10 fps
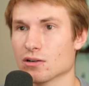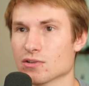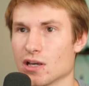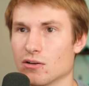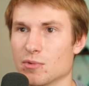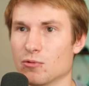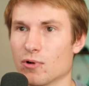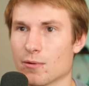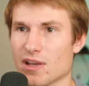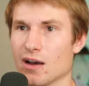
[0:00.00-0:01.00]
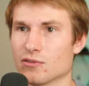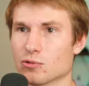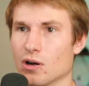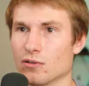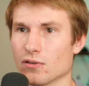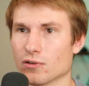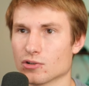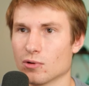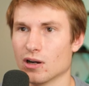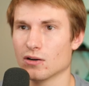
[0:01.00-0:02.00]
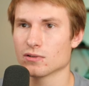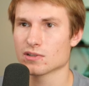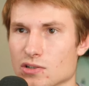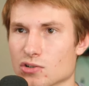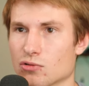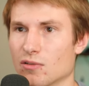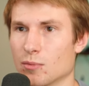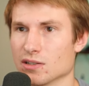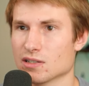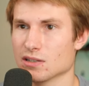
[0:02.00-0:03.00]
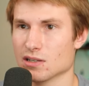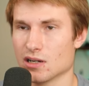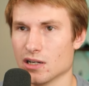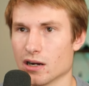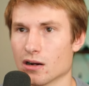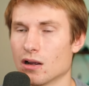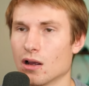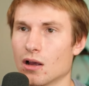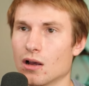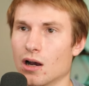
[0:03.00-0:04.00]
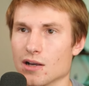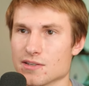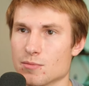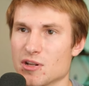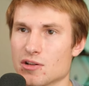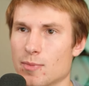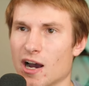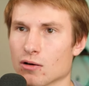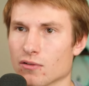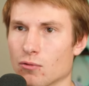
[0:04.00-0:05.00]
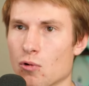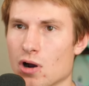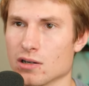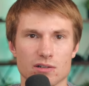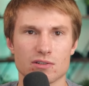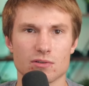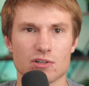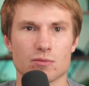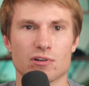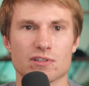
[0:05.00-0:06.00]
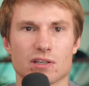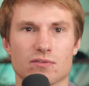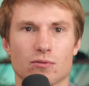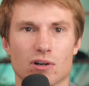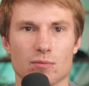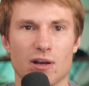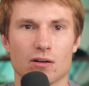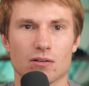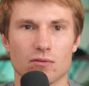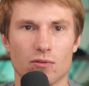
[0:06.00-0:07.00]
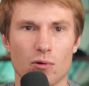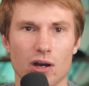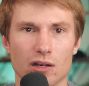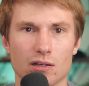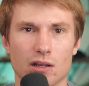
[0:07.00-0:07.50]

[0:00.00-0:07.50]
that would be where we have 12 over 12, since 12 months is in a year. So that'd be to the power of 1. So 0.64 to the power of 1.